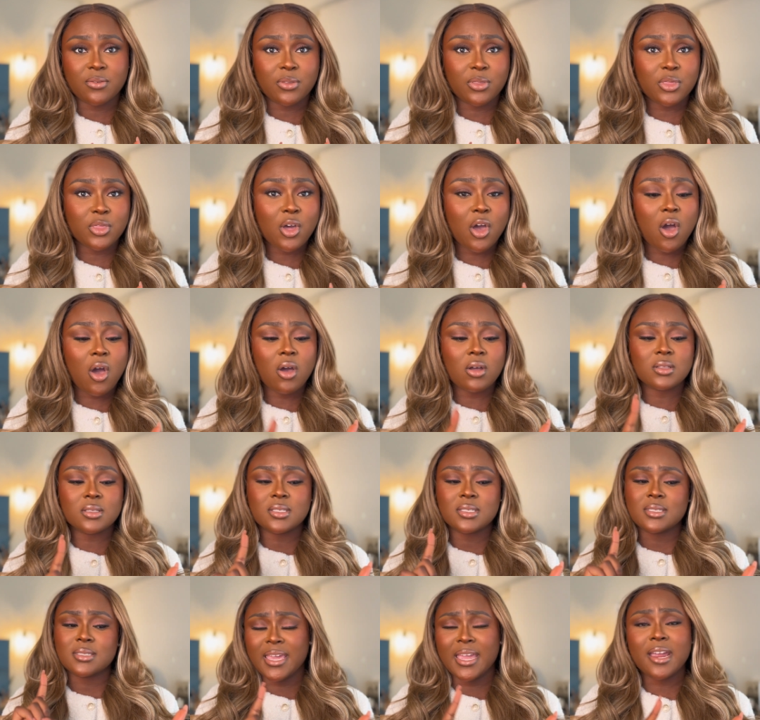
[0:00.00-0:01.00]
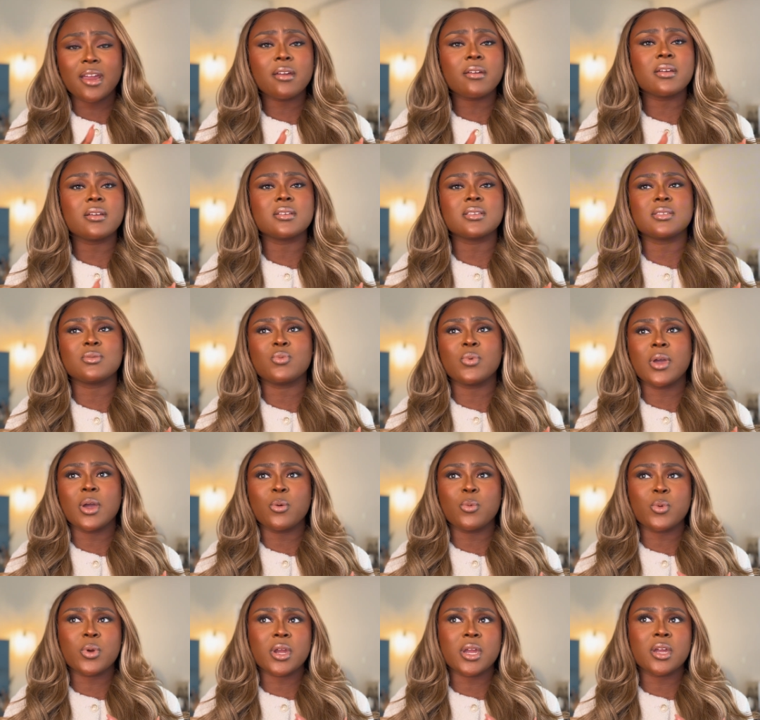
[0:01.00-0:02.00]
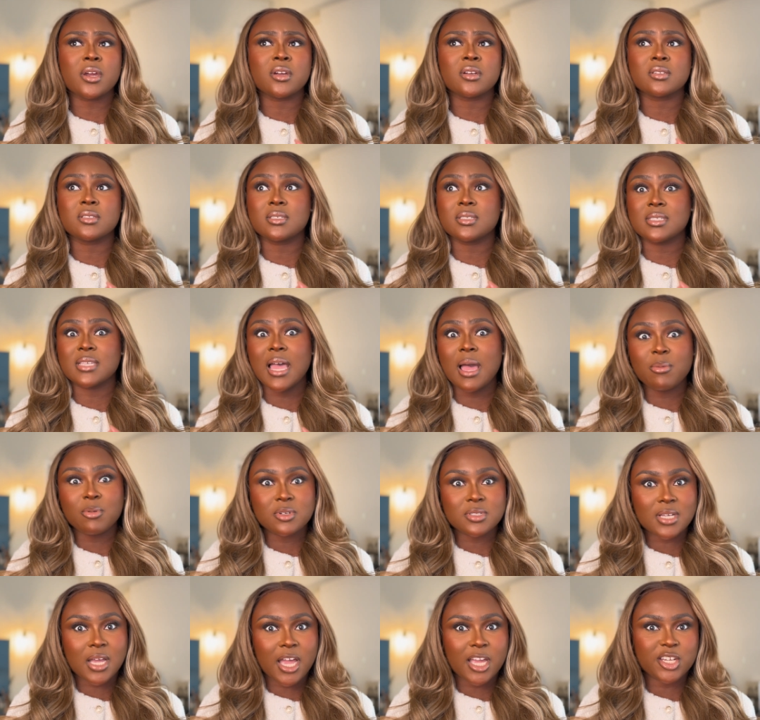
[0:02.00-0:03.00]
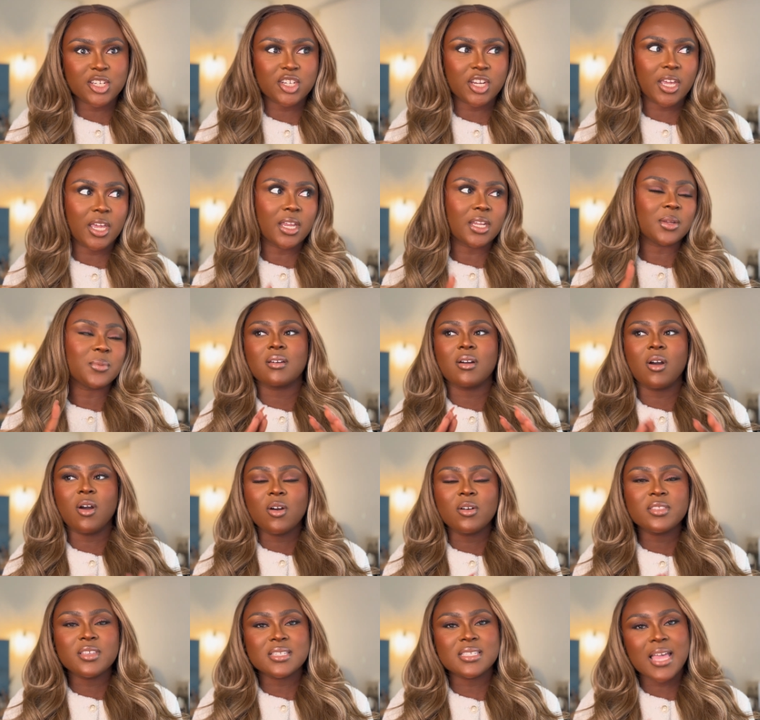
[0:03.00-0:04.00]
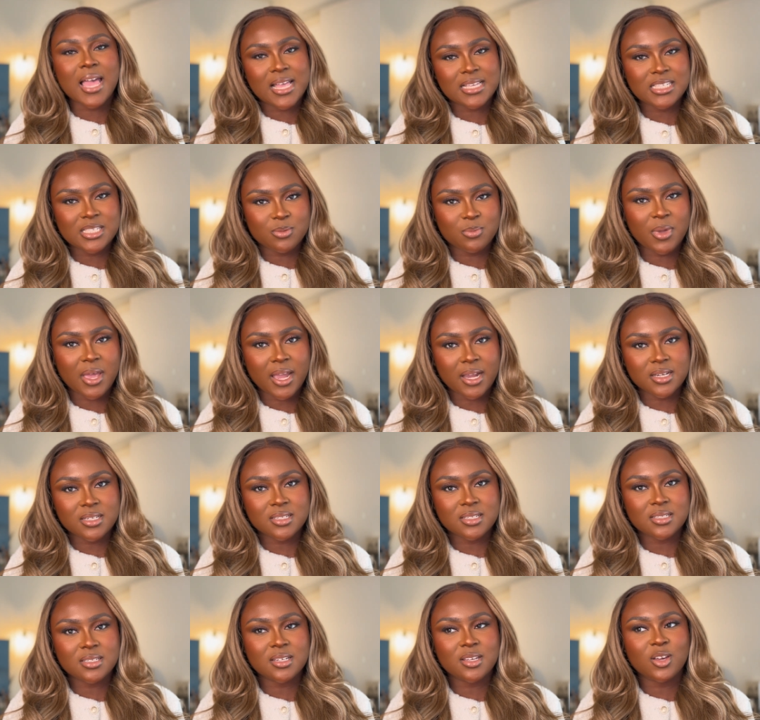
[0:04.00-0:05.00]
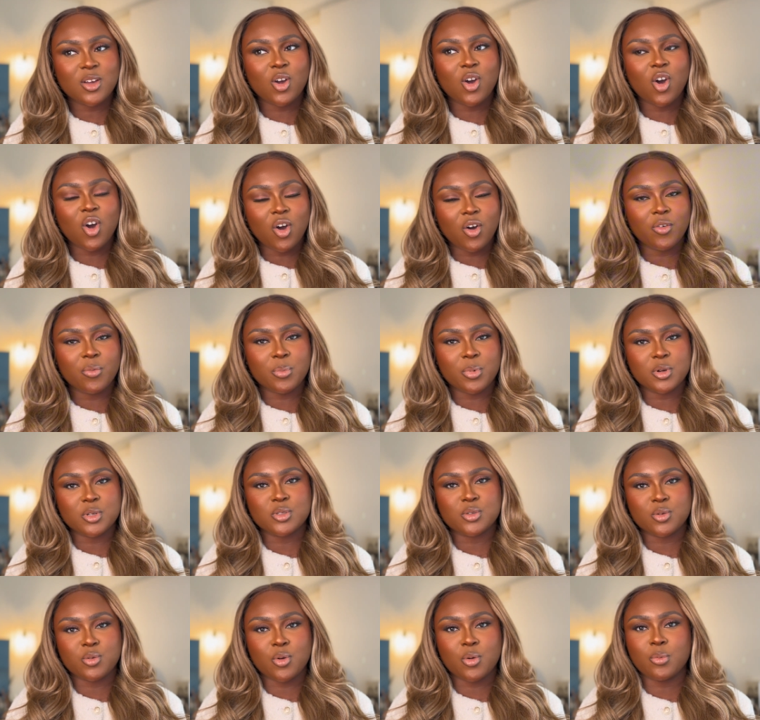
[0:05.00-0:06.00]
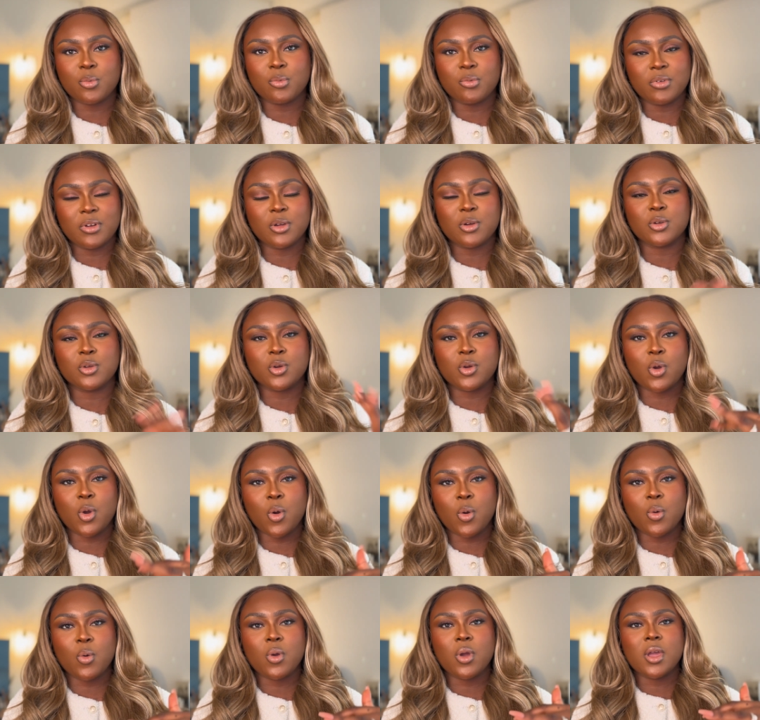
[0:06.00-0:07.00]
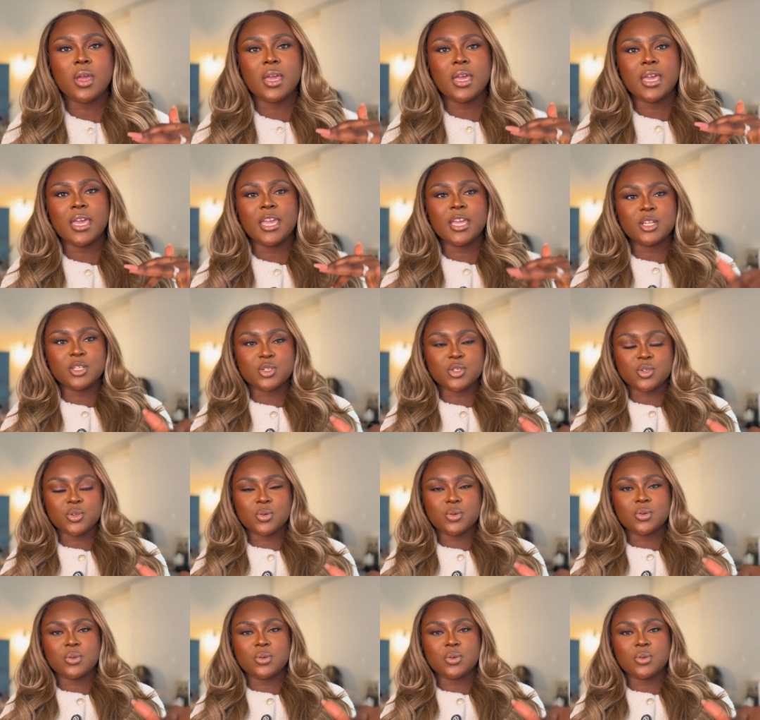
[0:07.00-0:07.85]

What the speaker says: thoughts, areas where we're sabotaging. All this aspect of personal growth, we're really going to go into